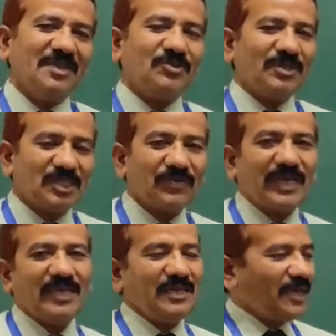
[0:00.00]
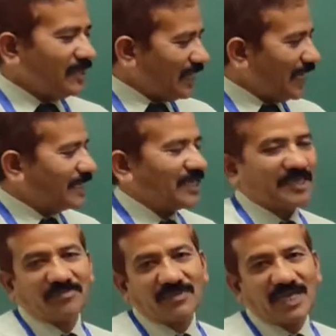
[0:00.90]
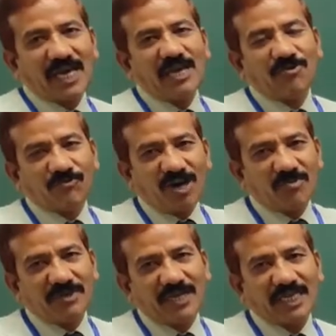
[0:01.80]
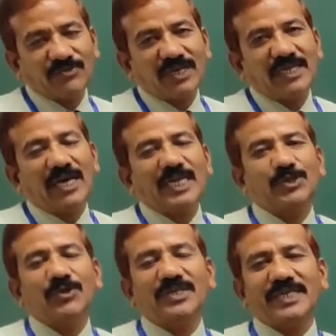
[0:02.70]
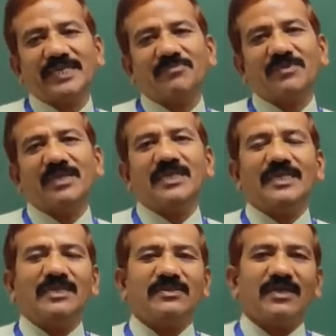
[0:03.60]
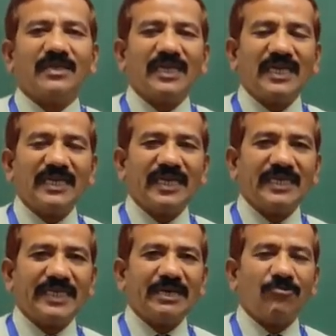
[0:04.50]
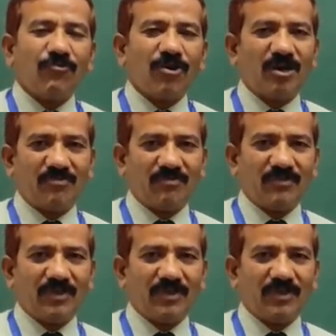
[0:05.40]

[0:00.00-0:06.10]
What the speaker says: So, that is why here is a letter I have formed. Actually, I told that it is an indented form